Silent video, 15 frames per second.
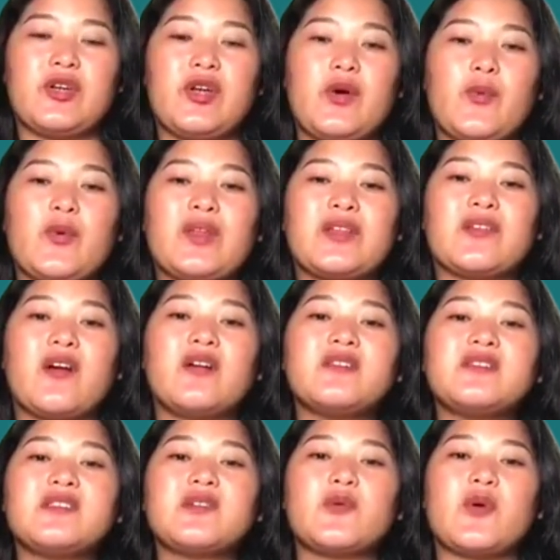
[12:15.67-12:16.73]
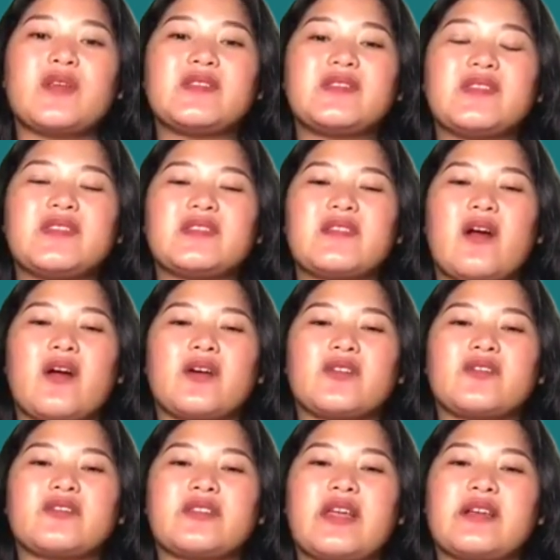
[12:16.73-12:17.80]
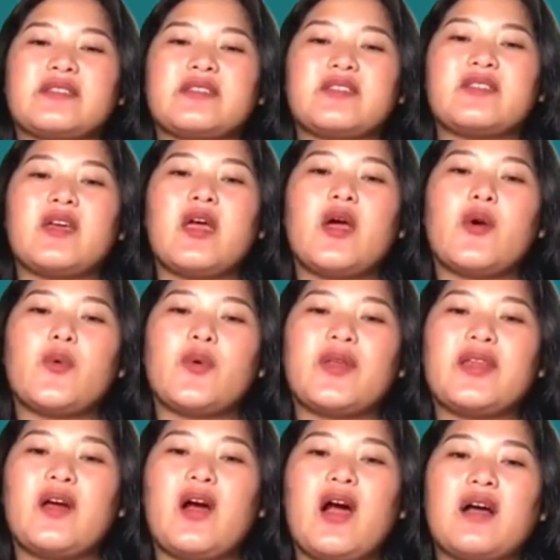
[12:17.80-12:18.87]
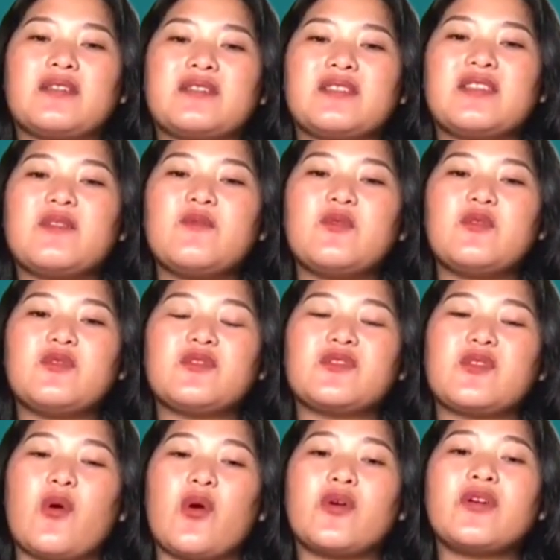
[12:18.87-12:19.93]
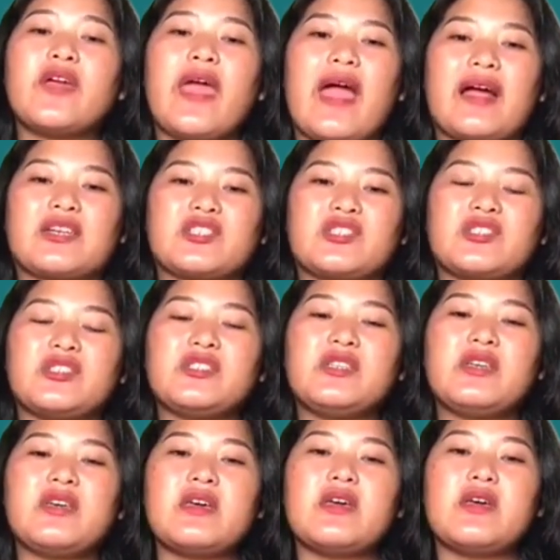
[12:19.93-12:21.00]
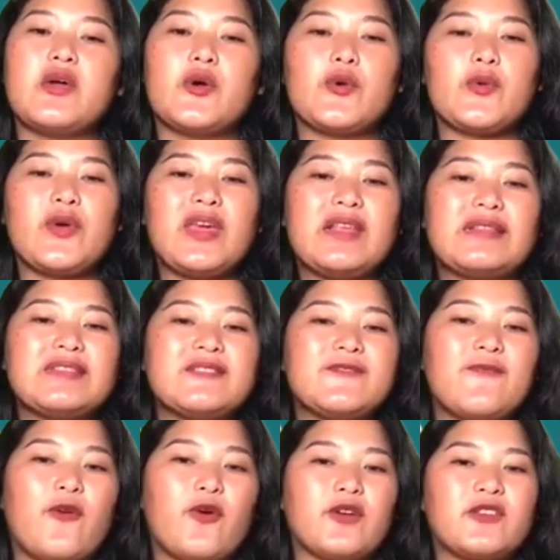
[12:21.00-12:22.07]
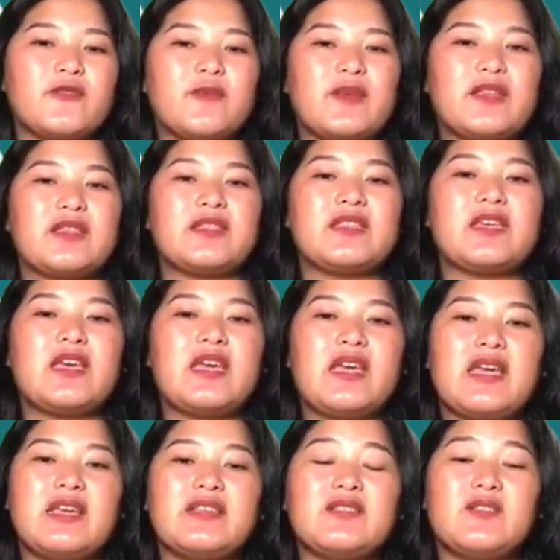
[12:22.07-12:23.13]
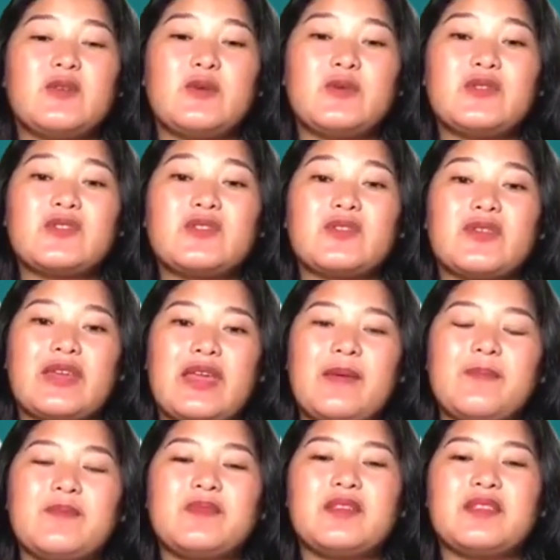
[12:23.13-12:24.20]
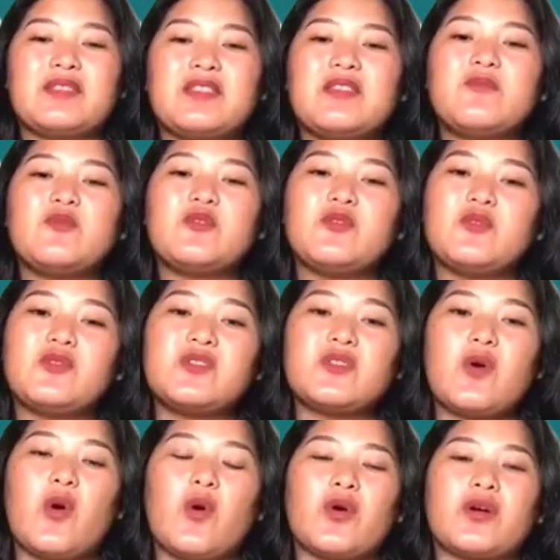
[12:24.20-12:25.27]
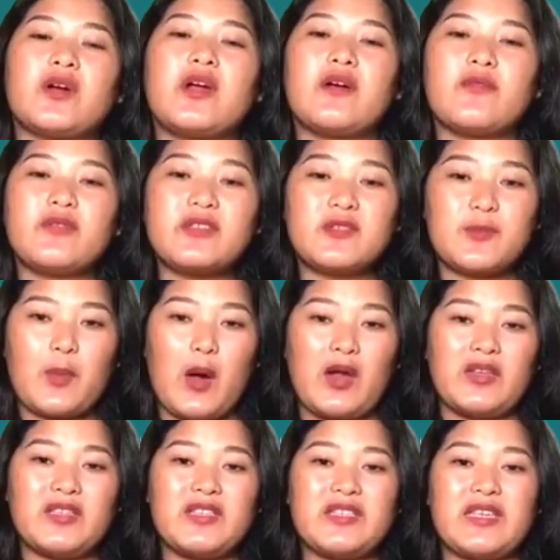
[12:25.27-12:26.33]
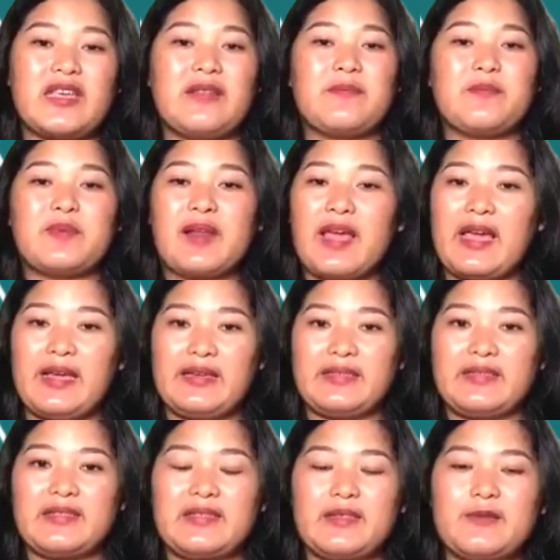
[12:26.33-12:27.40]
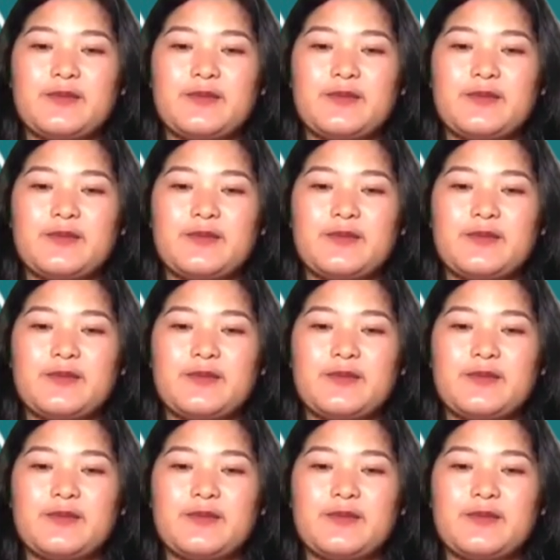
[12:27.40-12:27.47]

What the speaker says: When consequences are connected with a stimulus or reaction, reinforcement is used to keep the stimulus or response in place.